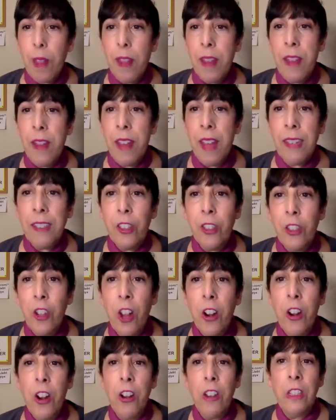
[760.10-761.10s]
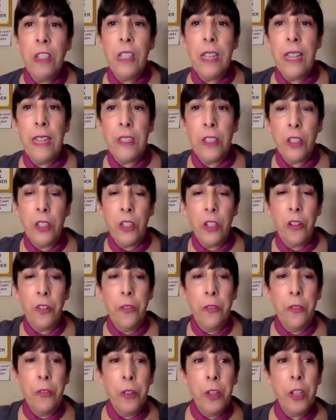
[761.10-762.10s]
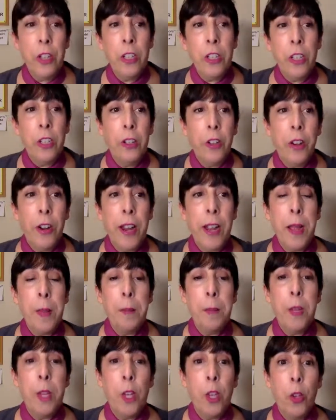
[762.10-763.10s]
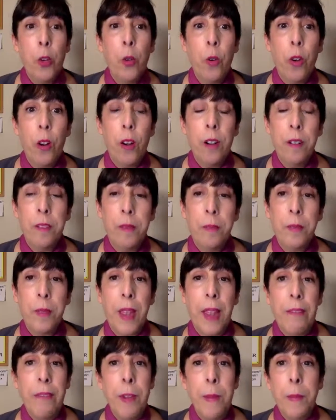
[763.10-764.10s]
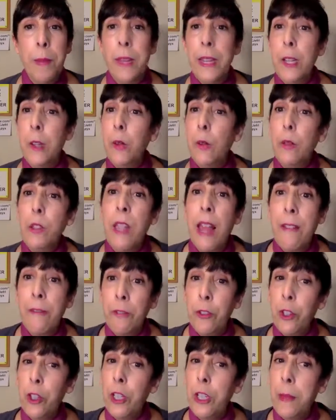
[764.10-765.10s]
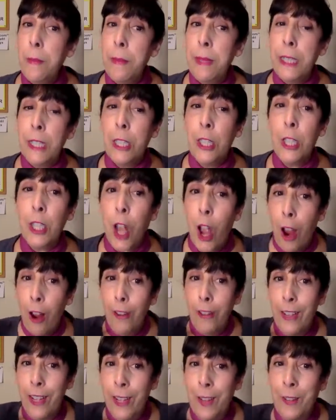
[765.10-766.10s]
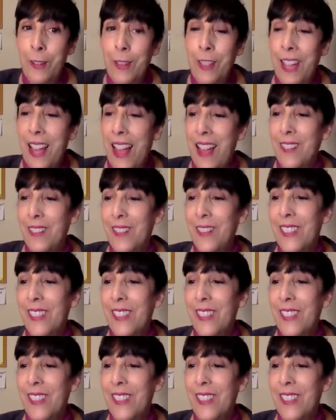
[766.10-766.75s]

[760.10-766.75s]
Next on our list, foot cramp cure. Everybody who left, you're going to be sorry who left.